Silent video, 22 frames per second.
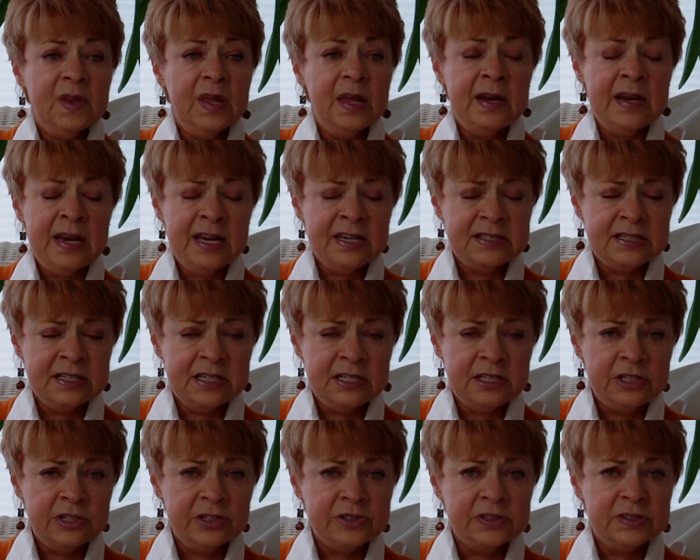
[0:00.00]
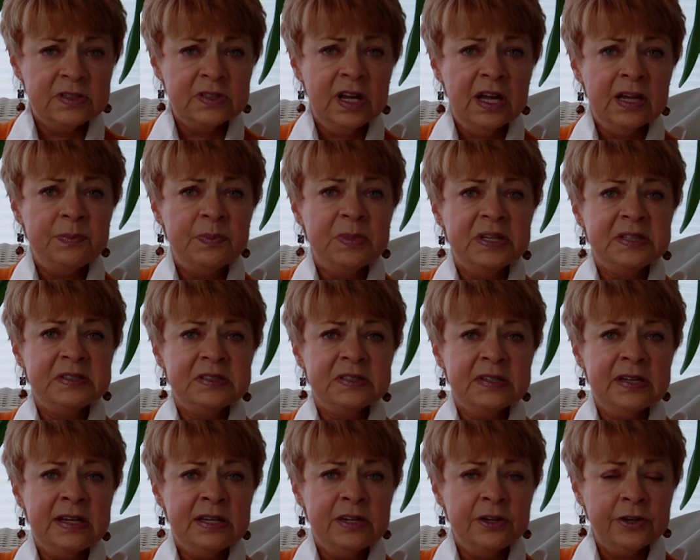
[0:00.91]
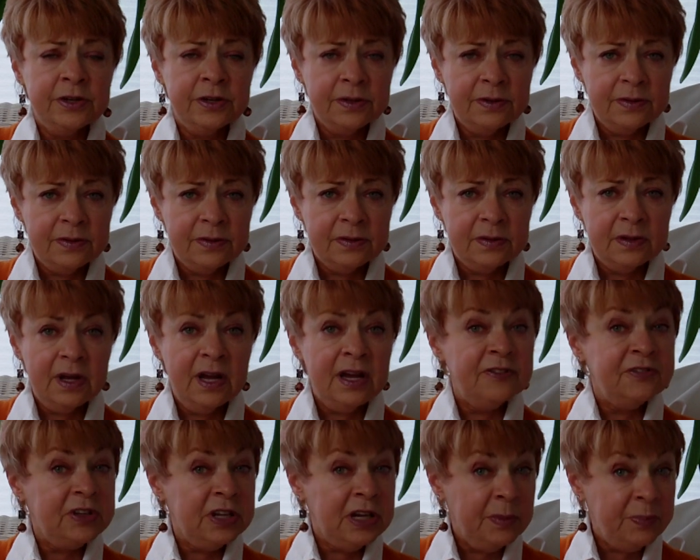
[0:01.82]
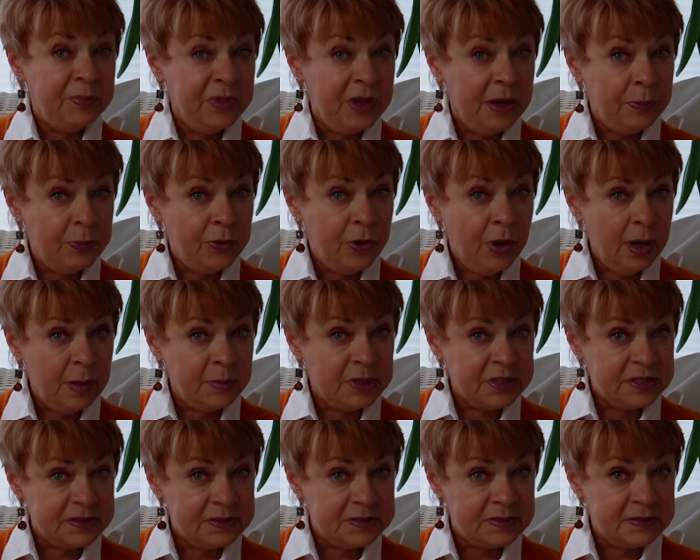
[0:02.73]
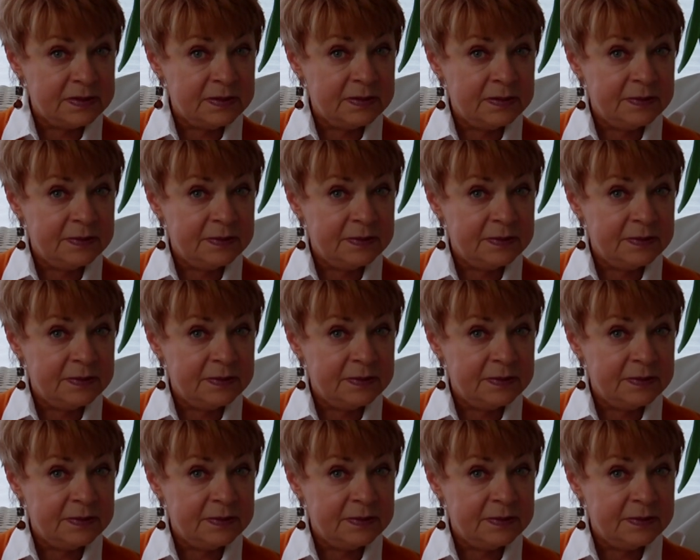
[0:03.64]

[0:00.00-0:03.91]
And 18 years and 9 months later, I've kept that promise.